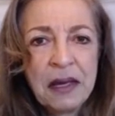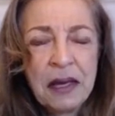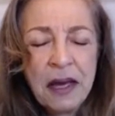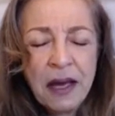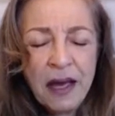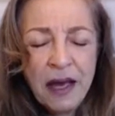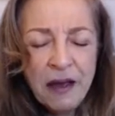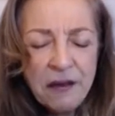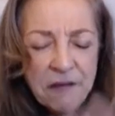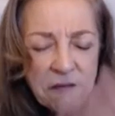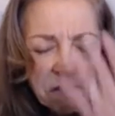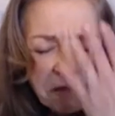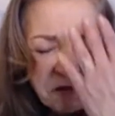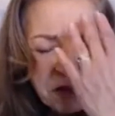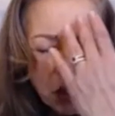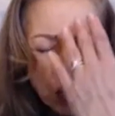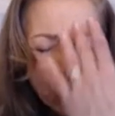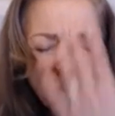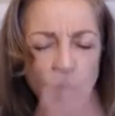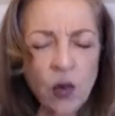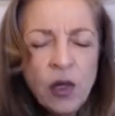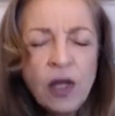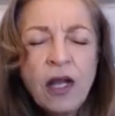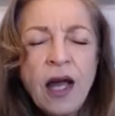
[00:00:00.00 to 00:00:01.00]
and
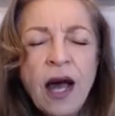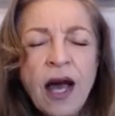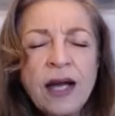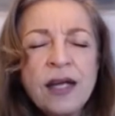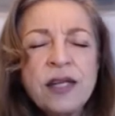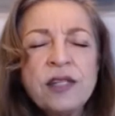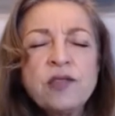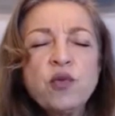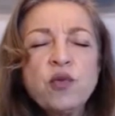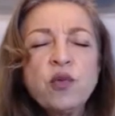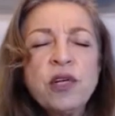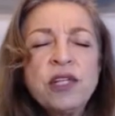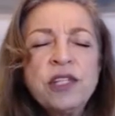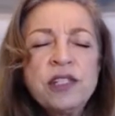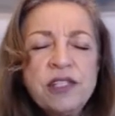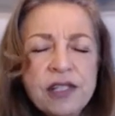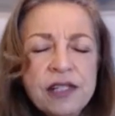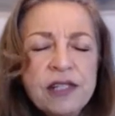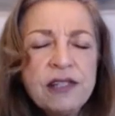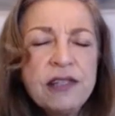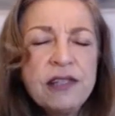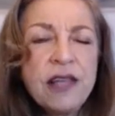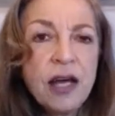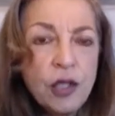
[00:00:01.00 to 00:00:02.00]
visualize what is
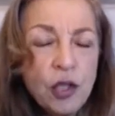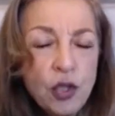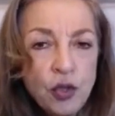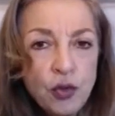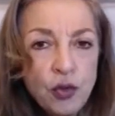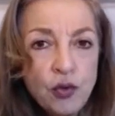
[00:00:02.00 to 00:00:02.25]
it that you